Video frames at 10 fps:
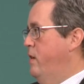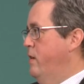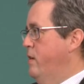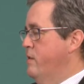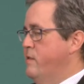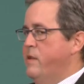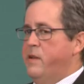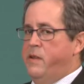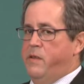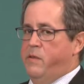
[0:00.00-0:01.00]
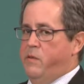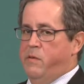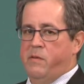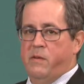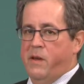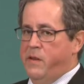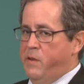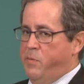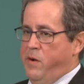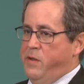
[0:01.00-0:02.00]
because none of
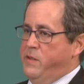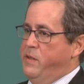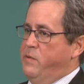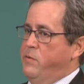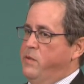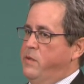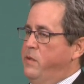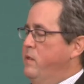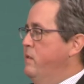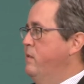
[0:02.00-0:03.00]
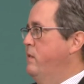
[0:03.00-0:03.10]
the process was clean.